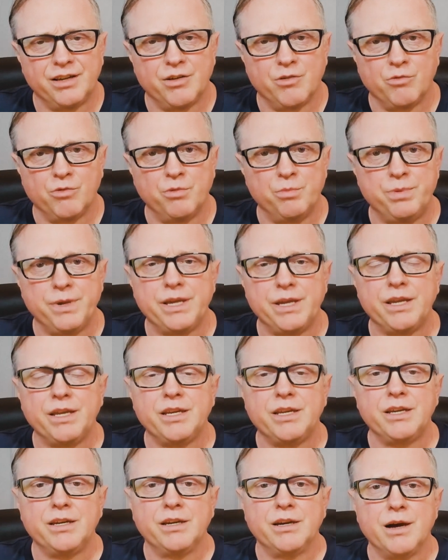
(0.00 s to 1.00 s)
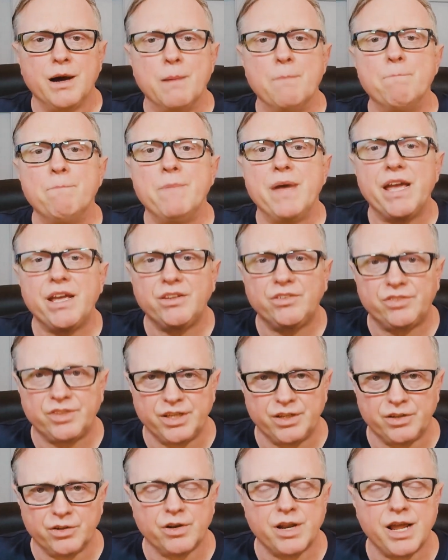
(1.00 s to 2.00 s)
will be
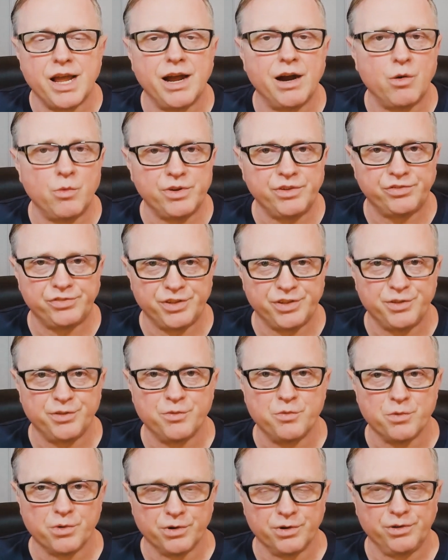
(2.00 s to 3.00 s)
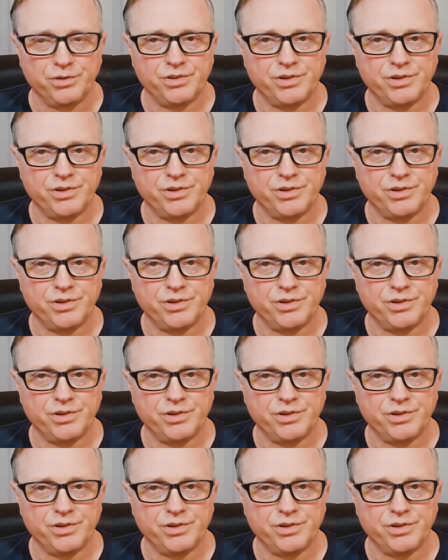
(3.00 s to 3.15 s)
amazing on how we see the world.